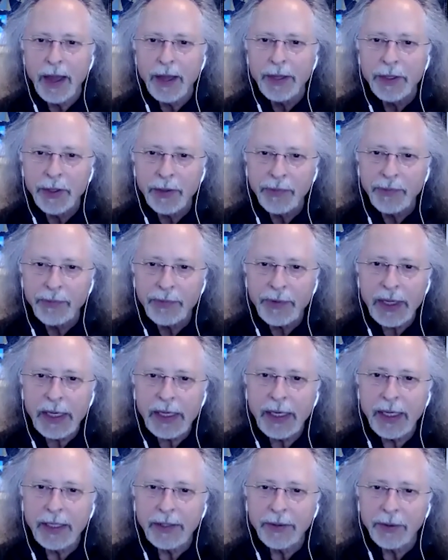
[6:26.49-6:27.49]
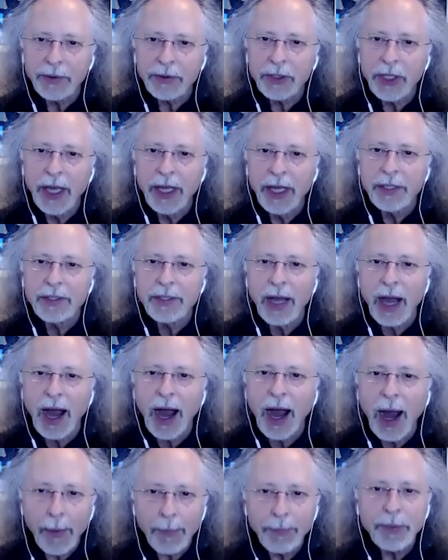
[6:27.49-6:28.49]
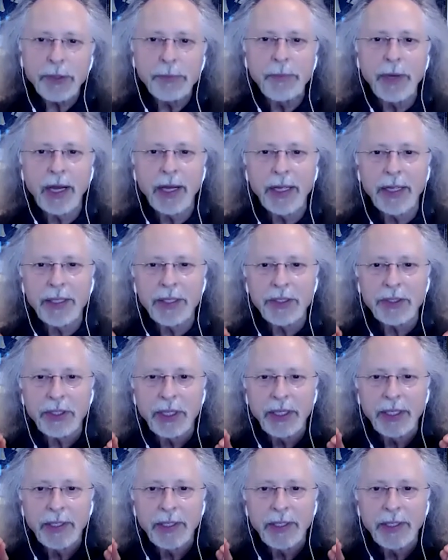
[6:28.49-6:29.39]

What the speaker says: you're feeding those to optimize